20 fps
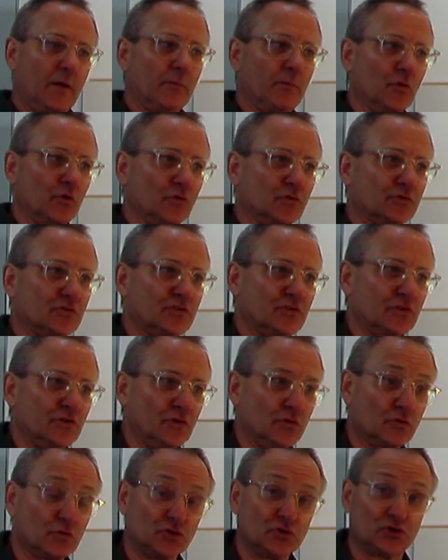but
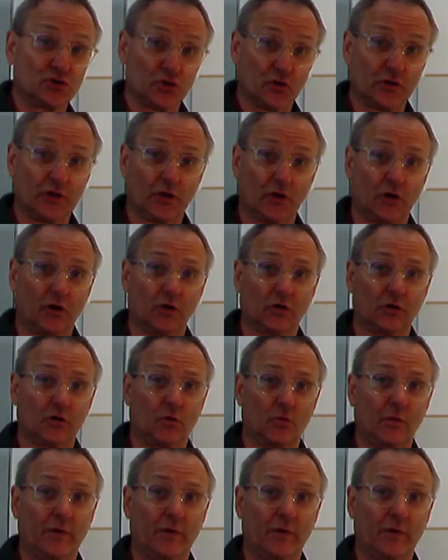you could join along